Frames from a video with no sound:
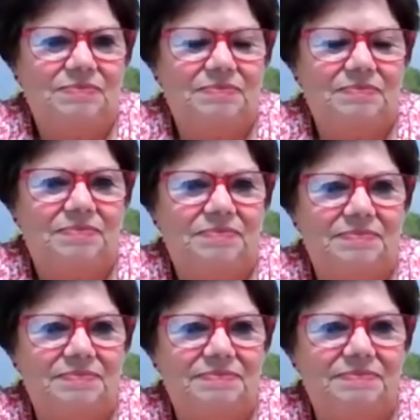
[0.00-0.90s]

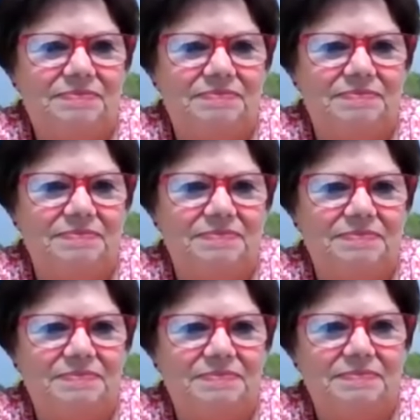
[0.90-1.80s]

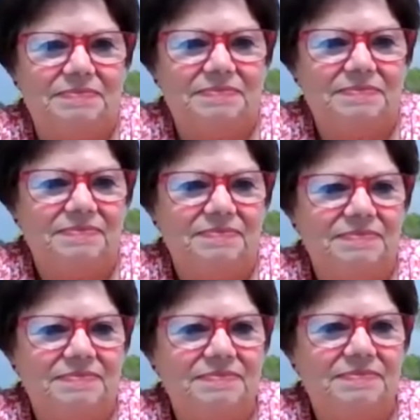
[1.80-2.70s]

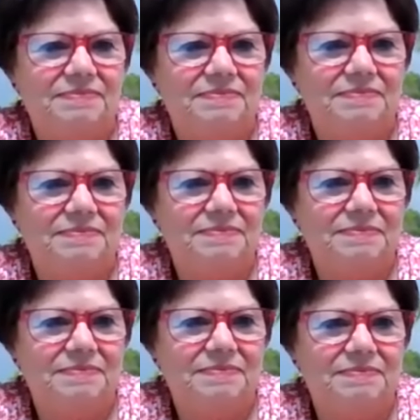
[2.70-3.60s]

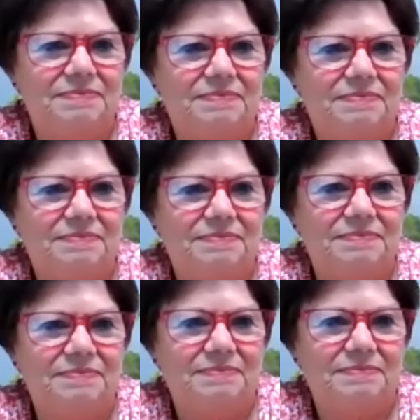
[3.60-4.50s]

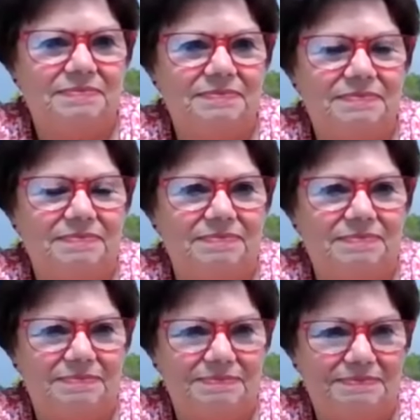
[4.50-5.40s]

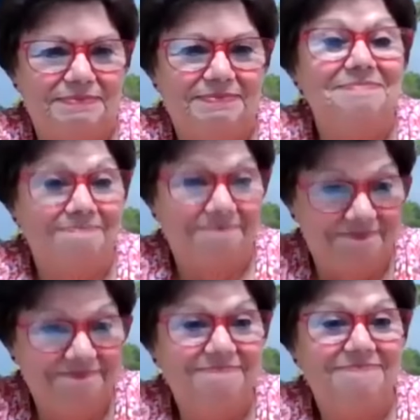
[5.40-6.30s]

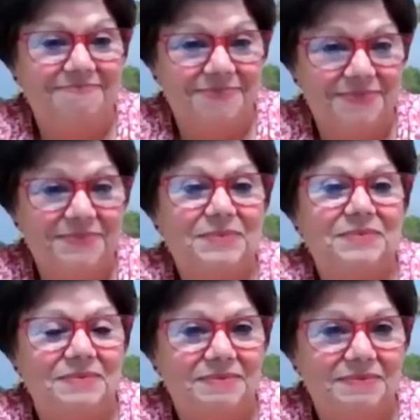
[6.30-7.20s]

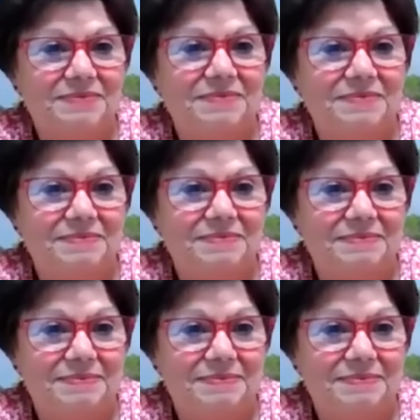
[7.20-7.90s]
This person isn't speaking.